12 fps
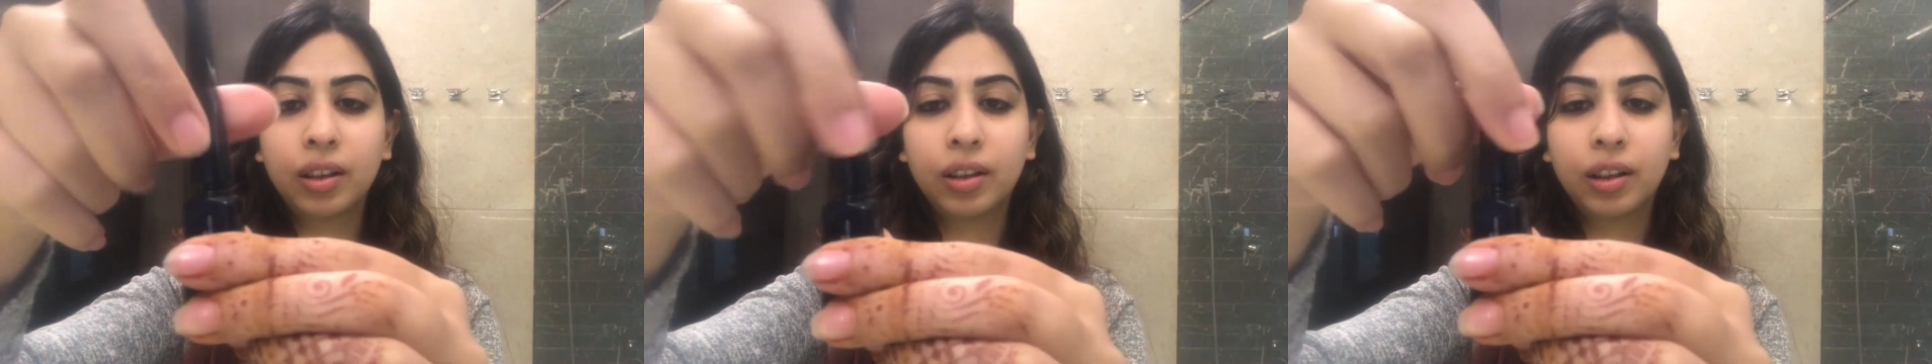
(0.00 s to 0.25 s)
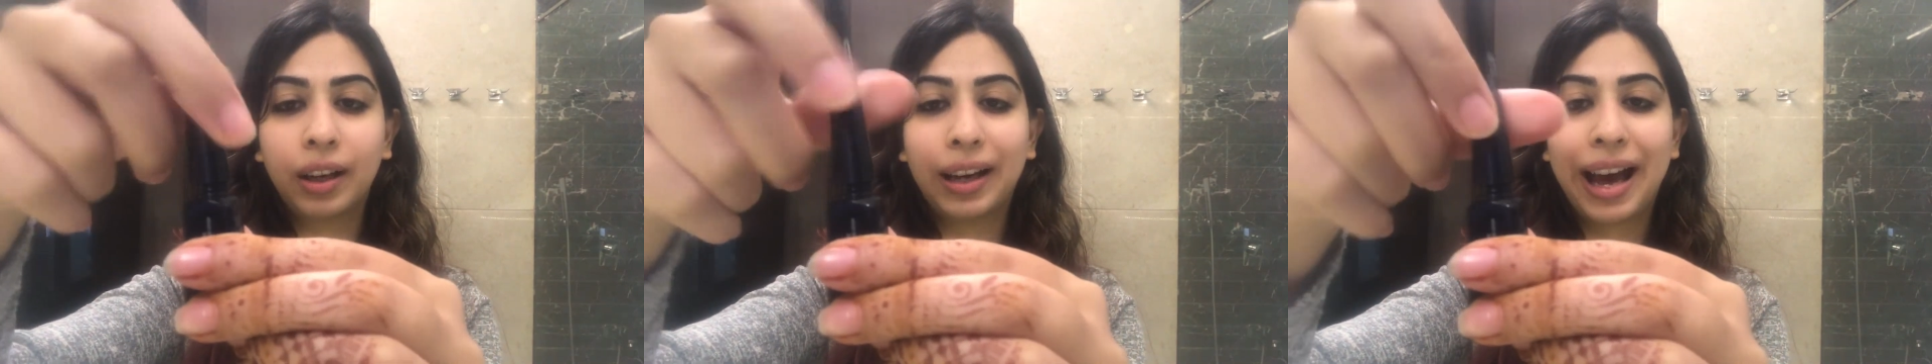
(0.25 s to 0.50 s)

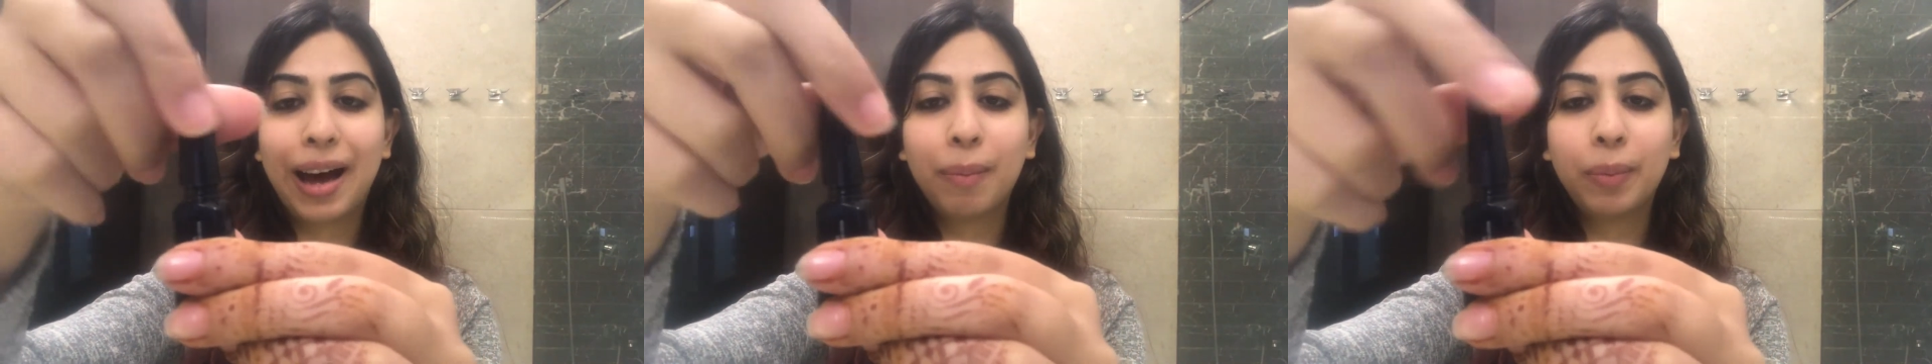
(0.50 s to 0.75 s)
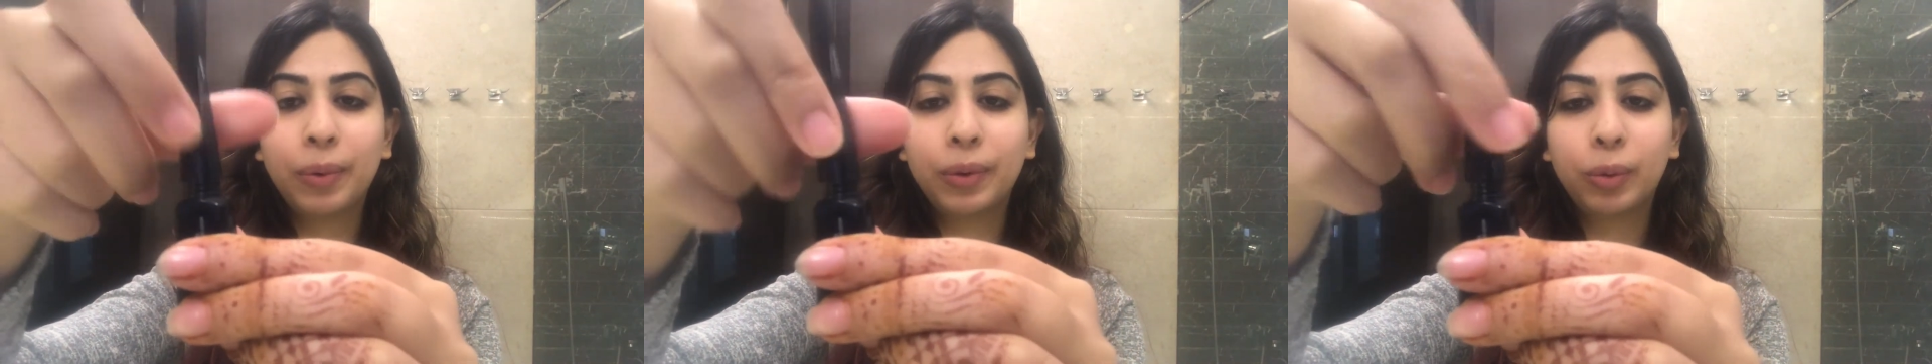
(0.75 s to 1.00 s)
the
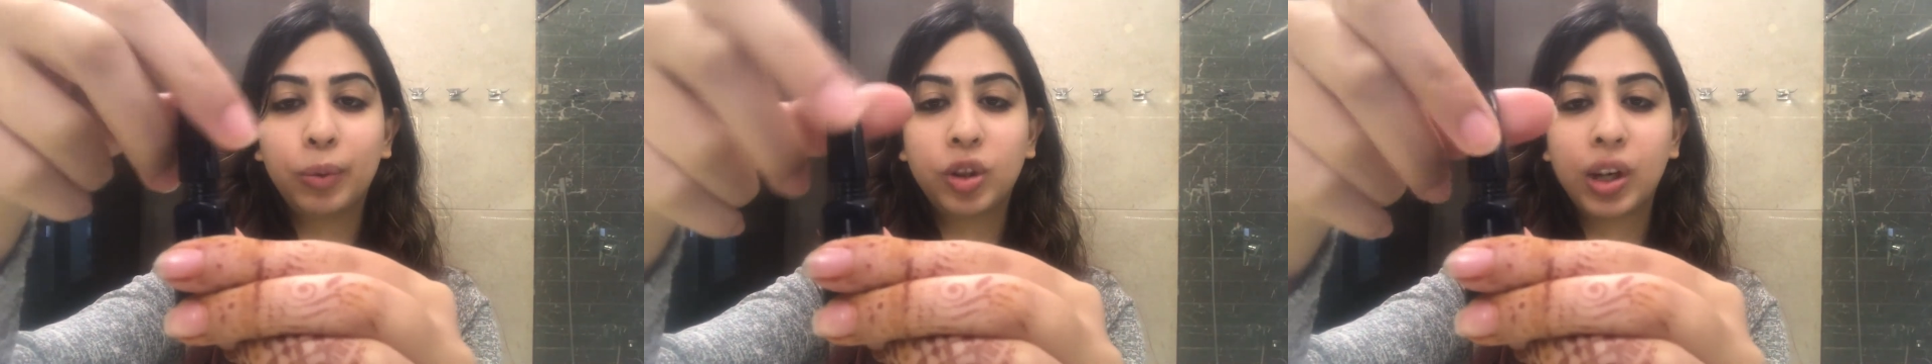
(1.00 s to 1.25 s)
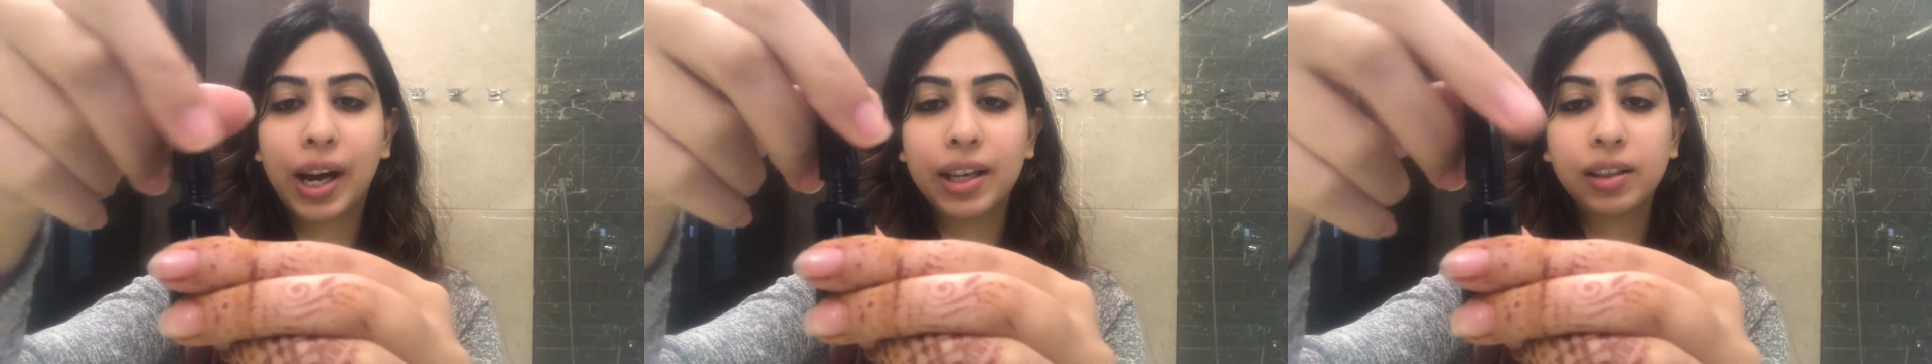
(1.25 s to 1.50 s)
cap, which
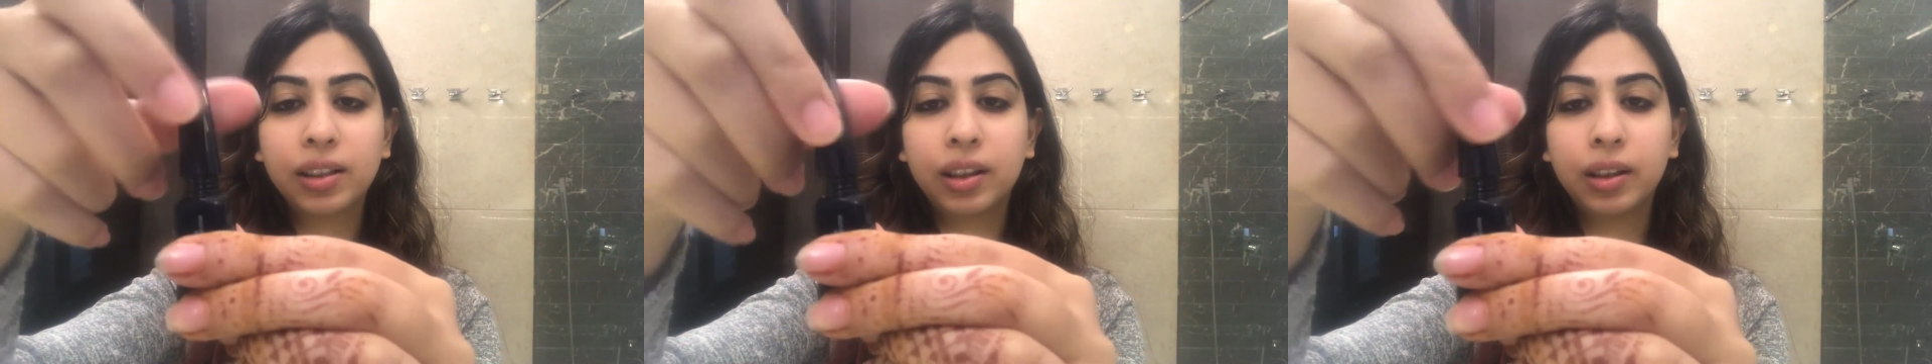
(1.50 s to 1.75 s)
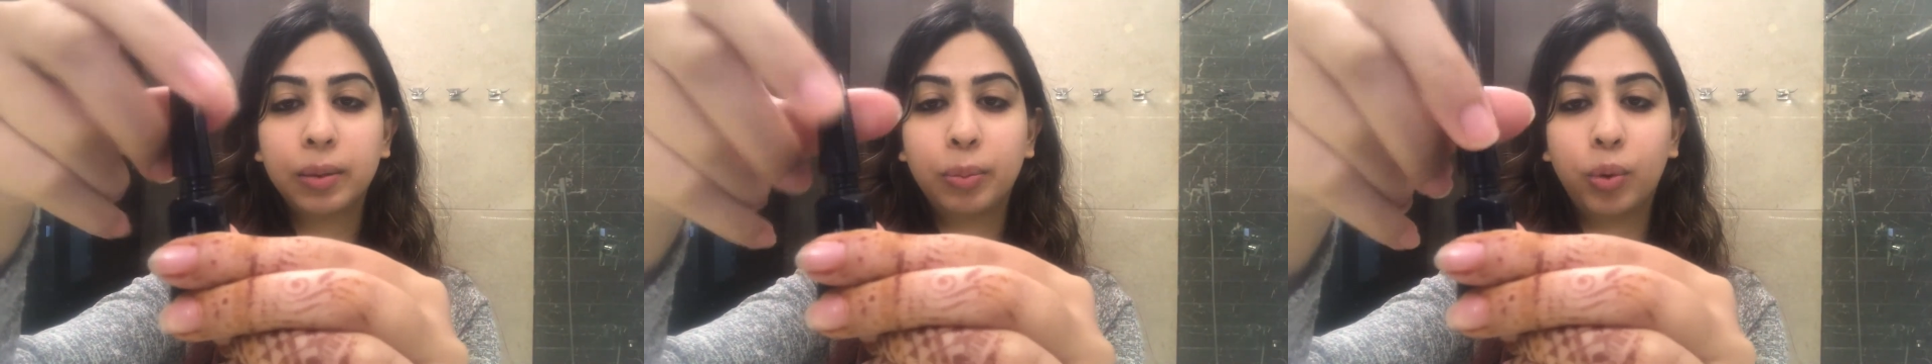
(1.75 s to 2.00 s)
has the